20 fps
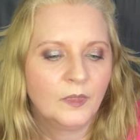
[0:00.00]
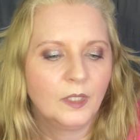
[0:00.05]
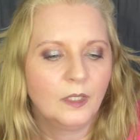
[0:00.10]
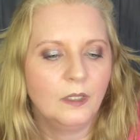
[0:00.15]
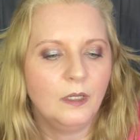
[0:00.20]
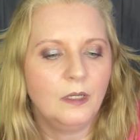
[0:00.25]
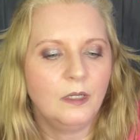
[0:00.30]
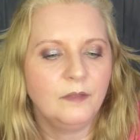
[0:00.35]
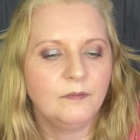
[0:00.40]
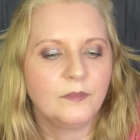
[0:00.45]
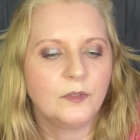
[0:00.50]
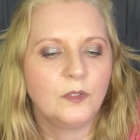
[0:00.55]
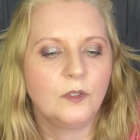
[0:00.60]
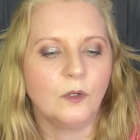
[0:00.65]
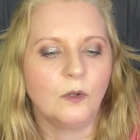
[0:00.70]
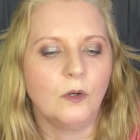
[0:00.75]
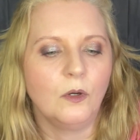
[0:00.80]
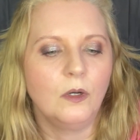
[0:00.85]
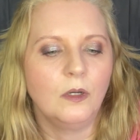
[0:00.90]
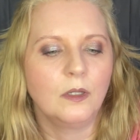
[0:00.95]
I
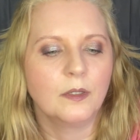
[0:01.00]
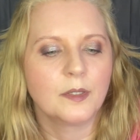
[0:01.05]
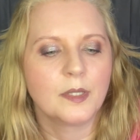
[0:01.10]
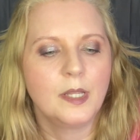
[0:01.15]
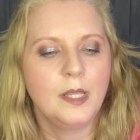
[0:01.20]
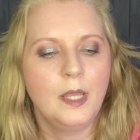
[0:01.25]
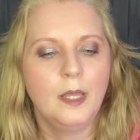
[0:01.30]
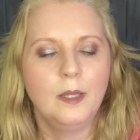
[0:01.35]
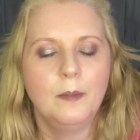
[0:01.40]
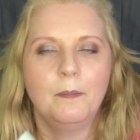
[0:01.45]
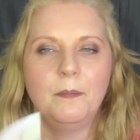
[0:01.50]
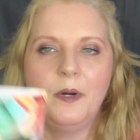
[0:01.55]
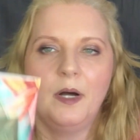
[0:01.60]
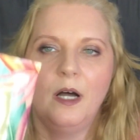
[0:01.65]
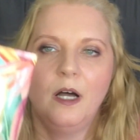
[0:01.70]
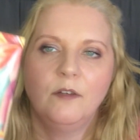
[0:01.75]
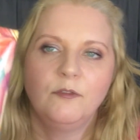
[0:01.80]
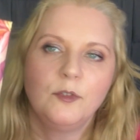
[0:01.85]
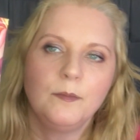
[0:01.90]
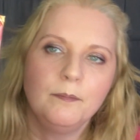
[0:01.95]
got
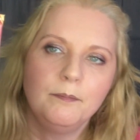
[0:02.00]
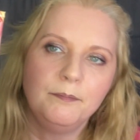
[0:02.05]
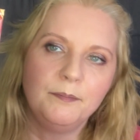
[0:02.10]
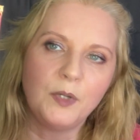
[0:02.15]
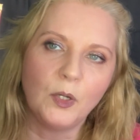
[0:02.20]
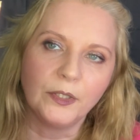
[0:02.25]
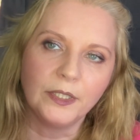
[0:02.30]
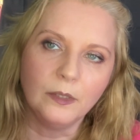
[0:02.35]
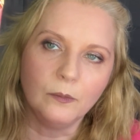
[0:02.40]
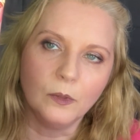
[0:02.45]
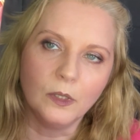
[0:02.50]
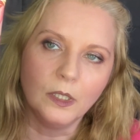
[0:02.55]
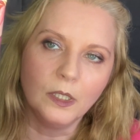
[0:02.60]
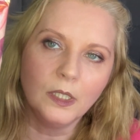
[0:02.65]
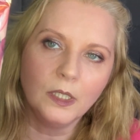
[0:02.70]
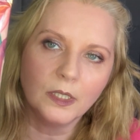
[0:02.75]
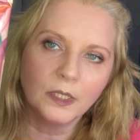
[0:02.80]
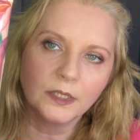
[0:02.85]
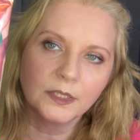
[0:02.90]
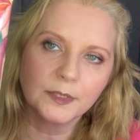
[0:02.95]
Bath and Body
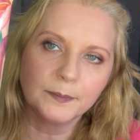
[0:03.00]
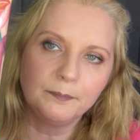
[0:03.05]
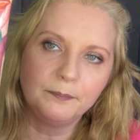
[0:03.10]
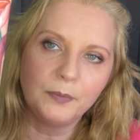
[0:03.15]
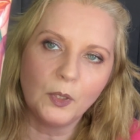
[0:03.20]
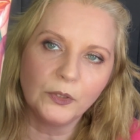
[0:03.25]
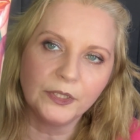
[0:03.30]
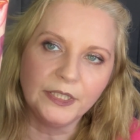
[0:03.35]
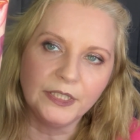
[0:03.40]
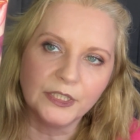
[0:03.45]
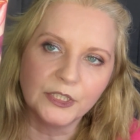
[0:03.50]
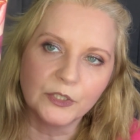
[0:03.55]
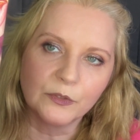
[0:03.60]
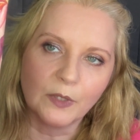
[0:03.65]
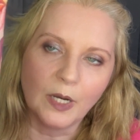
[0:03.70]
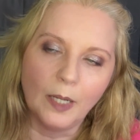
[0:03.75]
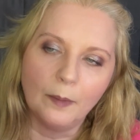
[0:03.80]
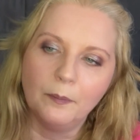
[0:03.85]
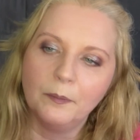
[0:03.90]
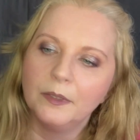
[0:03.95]
Works Body
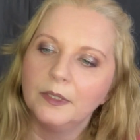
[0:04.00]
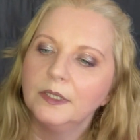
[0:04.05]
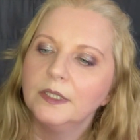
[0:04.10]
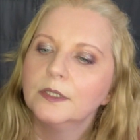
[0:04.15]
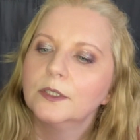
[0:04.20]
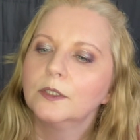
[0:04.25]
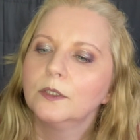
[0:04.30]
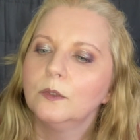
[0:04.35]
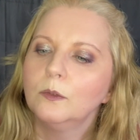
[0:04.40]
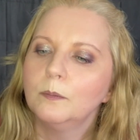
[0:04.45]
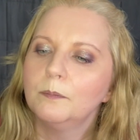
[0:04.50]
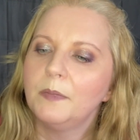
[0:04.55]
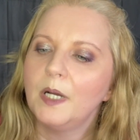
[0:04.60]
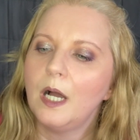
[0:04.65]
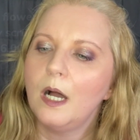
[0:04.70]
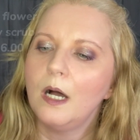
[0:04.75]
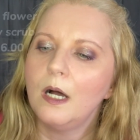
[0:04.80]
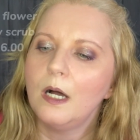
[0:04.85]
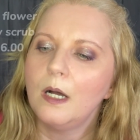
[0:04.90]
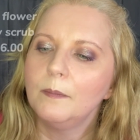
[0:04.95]
Scrub. It's called
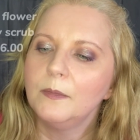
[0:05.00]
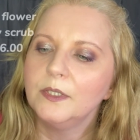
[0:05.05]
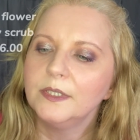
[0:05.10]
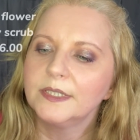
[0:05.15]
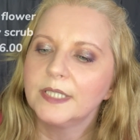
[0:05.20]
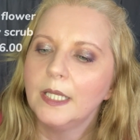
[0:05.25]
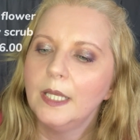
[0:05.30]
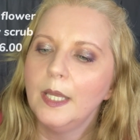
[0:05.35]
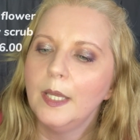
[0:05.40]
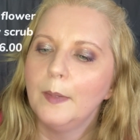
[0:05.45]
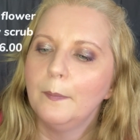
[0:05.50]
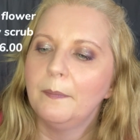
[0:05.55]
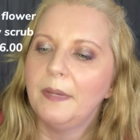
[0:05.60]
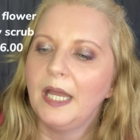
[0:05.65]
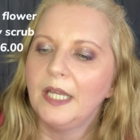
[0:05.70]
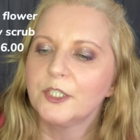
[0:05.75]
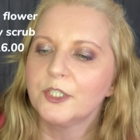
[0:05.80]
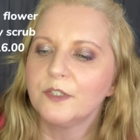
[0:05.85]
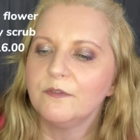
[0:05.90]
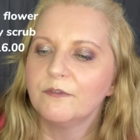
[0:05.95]
Bahamas
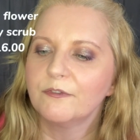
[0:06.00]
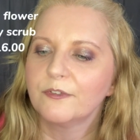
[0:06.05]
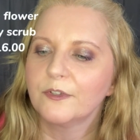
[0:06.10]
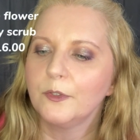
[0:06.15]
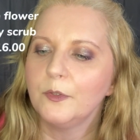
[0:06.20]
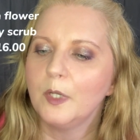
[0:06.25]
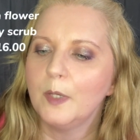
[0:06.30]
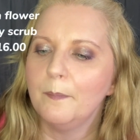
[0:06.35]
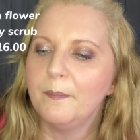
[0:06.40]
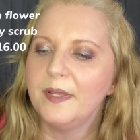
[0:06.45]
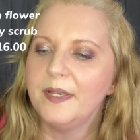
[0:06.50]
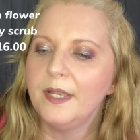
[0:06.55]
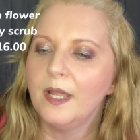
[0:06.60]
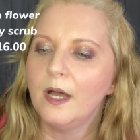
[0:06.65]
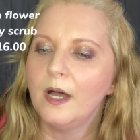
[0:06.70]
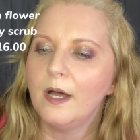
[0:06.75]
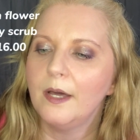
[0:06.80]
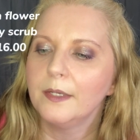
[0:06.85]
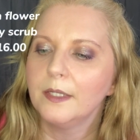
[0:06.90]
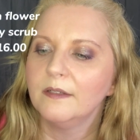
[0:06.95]
Passion Fruit and
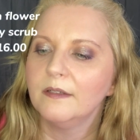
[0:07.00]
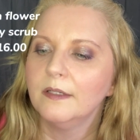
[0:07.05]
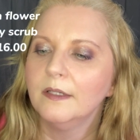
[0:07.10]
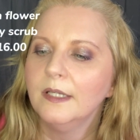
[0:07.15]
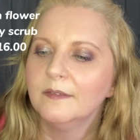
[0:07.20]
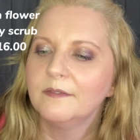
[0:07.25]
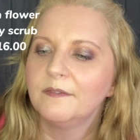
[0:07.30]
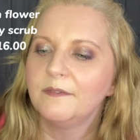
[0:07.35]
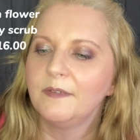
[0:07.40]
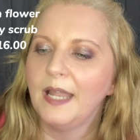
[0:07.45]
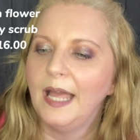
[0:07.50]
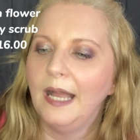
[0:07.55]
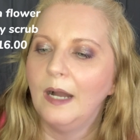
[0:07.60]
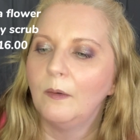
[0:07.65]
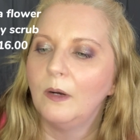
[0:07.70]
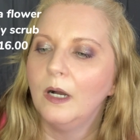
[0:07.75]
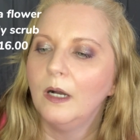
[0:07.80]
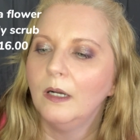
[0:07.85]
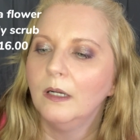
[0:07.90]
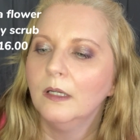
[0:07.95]
Banana
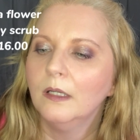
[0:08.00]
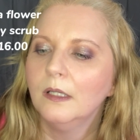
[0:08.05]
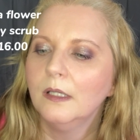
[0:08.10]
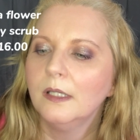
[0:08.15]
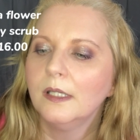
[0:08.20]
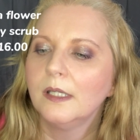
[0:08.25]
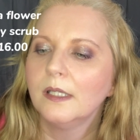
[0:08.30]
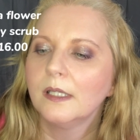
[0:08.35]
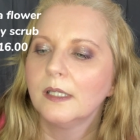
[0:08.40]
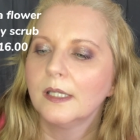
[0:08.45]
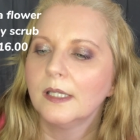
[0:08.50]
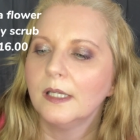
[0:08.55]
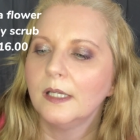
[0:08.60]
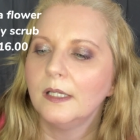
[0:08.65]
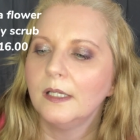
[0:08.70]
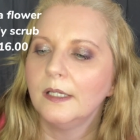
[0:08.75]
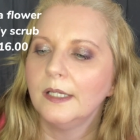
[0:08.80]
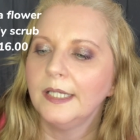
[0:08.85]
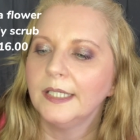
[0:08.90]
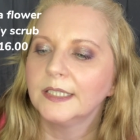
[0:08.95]
Flower
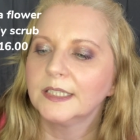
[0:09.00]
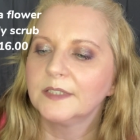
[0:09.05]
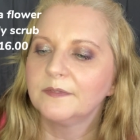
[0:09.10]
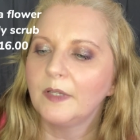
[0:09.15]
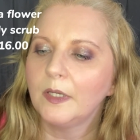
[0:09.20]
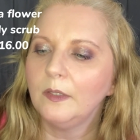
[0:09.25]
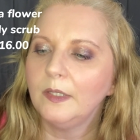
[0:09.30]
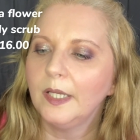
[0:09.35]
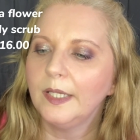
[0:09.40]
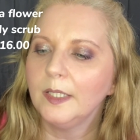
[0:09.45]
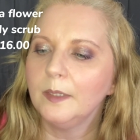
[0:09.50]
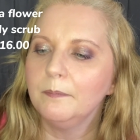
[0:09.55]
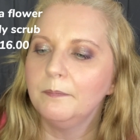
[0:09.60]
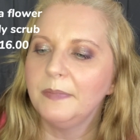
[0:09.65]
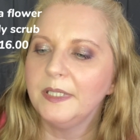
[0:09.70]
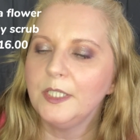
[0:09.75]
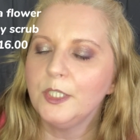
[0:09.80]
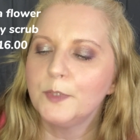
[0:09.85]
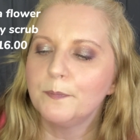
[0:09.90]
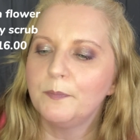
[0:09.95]
uh, Exfoliating
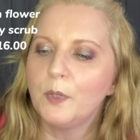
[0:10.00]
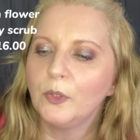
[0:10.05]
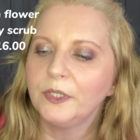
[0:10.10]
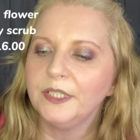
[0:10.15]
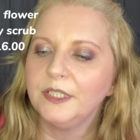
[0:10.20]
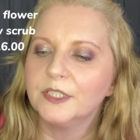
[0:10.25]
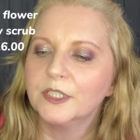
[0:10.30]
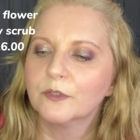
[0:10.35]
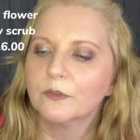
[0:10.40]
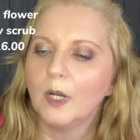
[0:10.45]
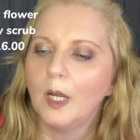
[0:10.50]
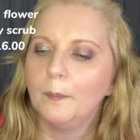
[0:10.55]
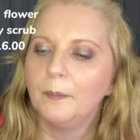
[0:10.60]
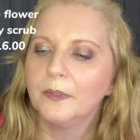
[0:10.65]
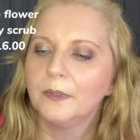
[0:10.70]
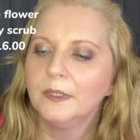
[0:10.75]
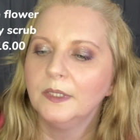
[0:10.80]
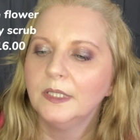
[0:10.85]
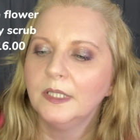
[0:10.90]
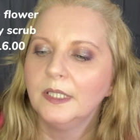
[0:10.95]
Beach Body Scrub.
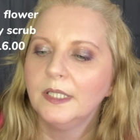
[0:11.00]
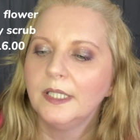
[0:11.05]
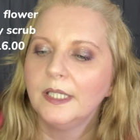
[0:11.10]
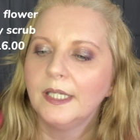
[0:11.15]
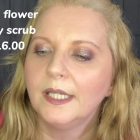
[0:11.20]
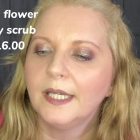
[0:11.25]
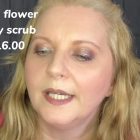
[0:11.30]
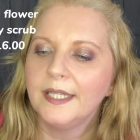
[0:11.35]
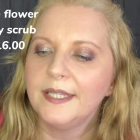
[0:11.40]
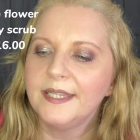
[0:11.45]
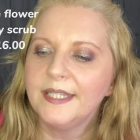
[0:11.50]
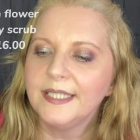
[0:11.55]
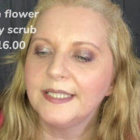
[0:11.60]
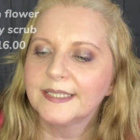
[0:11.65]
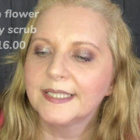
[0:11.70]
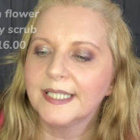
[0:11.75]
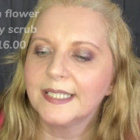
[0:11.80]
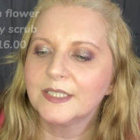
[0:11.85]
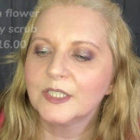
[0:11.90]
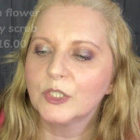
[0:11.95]
And this
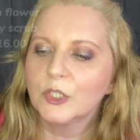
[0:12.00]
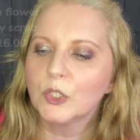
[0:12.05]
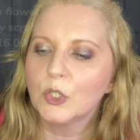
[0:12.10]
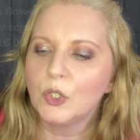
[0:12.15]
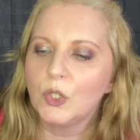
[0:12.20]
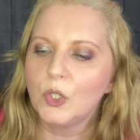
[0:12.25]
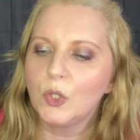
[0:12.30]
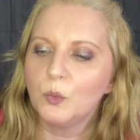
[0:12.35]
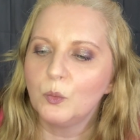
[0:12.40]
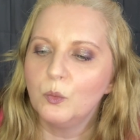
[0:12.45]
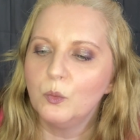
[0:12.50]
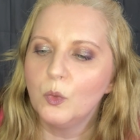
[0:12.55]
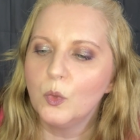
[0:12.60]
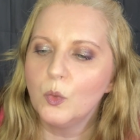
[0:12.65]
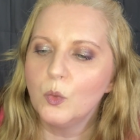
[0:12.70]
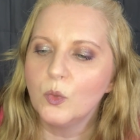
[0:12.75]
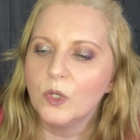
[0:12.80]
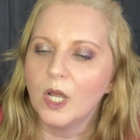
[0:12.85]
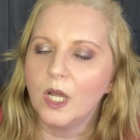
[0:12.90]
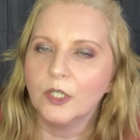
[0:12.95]
has got
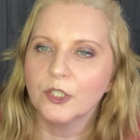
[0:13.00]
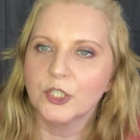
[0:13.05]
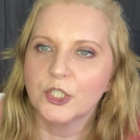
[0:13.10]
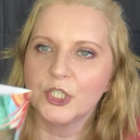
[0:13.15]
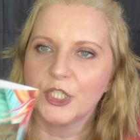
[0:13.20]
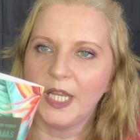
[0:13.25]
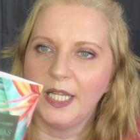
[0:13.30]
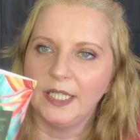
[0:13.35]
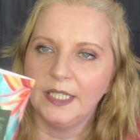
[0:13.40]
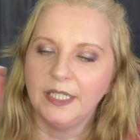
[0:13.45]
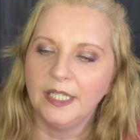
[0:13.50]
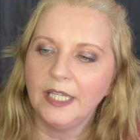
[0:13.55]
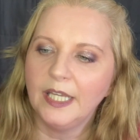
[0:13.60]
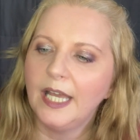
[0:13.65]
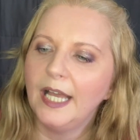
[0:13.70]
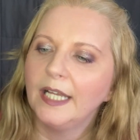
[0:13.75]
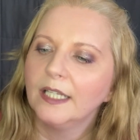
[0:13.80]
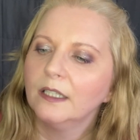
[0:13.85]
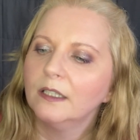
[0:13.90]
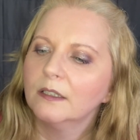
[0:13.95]
walnut shell in it
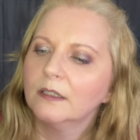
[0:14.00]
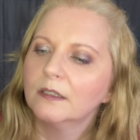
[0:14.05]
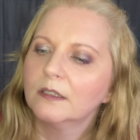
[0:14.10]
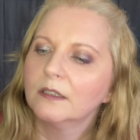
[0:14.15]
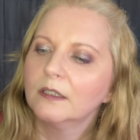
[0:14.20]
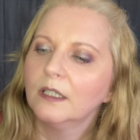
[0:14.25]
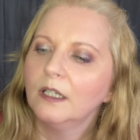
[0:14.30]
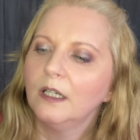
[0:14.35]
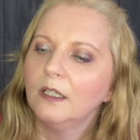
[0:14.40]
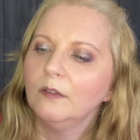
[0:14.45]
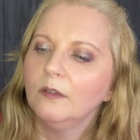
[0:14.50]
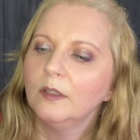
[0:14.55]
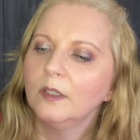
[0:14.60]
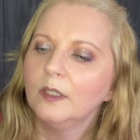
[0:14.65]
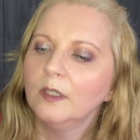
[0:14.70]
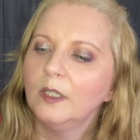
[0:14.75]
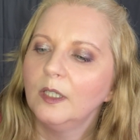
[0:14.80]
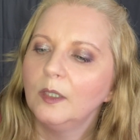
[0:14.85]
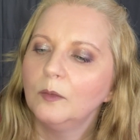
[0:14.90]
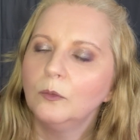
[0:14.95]
and
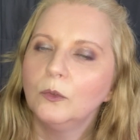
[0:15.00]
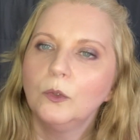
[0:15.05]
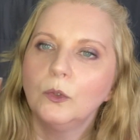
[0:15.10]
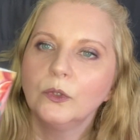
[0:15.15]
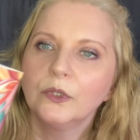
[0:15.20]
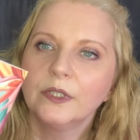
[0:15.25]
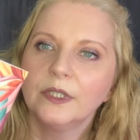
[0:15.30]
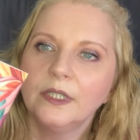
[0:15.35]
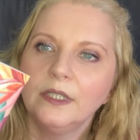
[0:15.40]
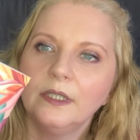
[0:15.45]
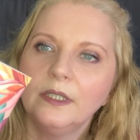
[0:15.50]
coconut water.